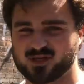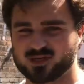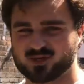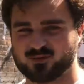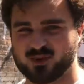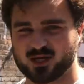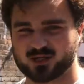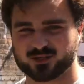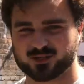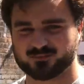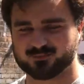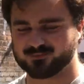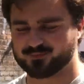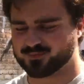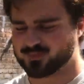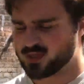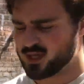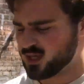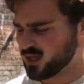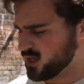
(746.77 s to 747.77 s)
inspection.
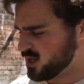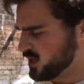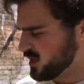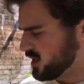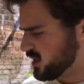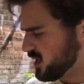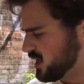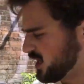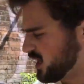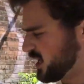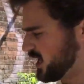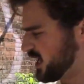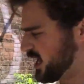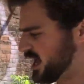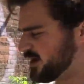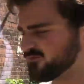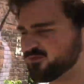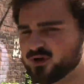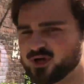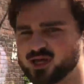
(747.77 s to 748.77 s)

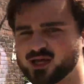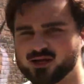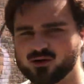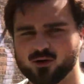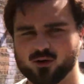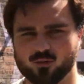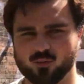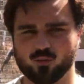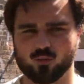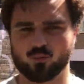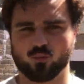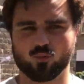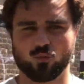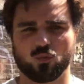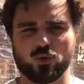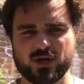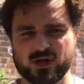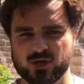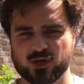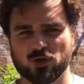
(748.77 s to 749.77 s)
Every
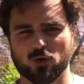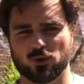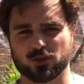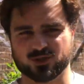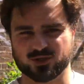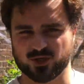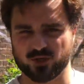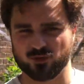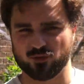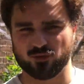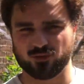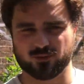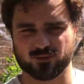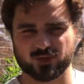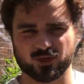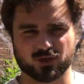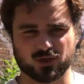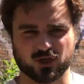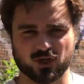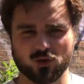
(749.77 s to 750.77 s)
week or two,
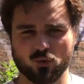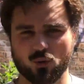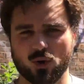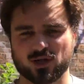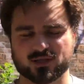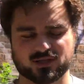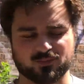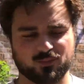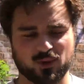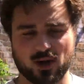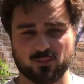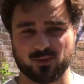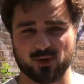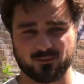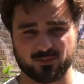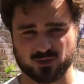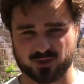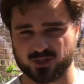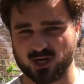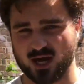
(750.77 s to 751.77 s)
you're going to want to pump
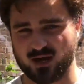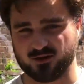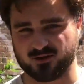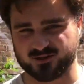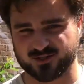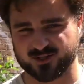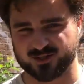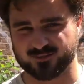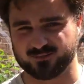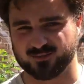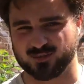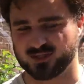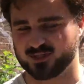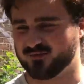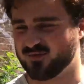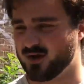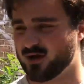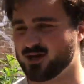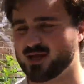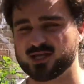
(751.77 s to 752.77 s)
up your tires.
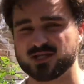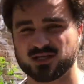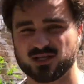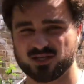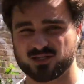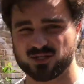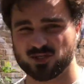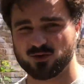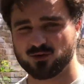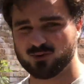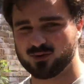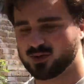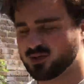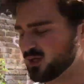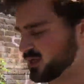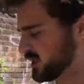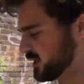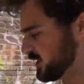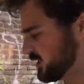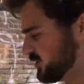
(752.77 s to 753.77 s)
It's very easy to do.
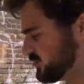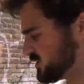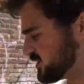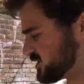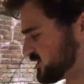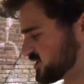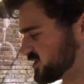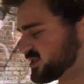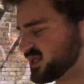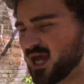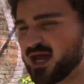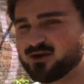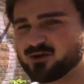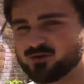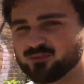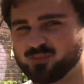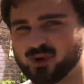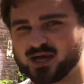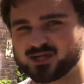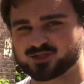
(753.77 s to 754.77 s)
It uses a
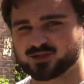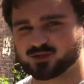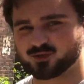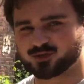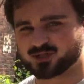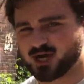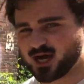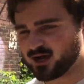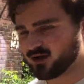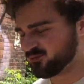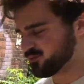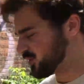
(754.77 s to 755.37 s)
standard bicycle tire